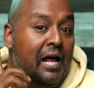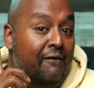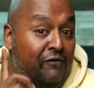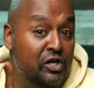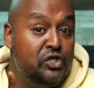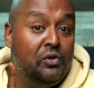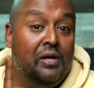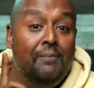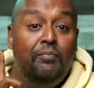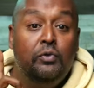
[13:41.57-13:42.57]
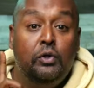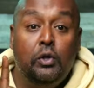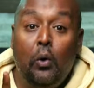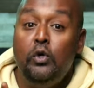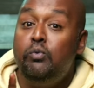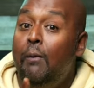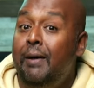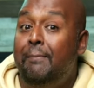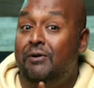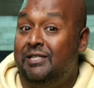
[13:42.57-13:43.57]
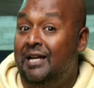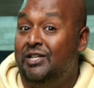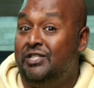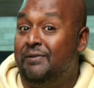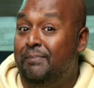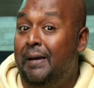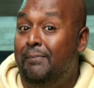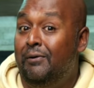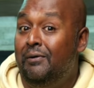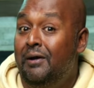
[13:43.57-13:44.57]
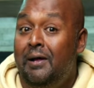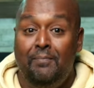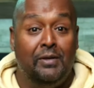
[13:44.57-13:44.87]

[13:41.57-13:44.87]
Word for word: and eventually those will be percentages of people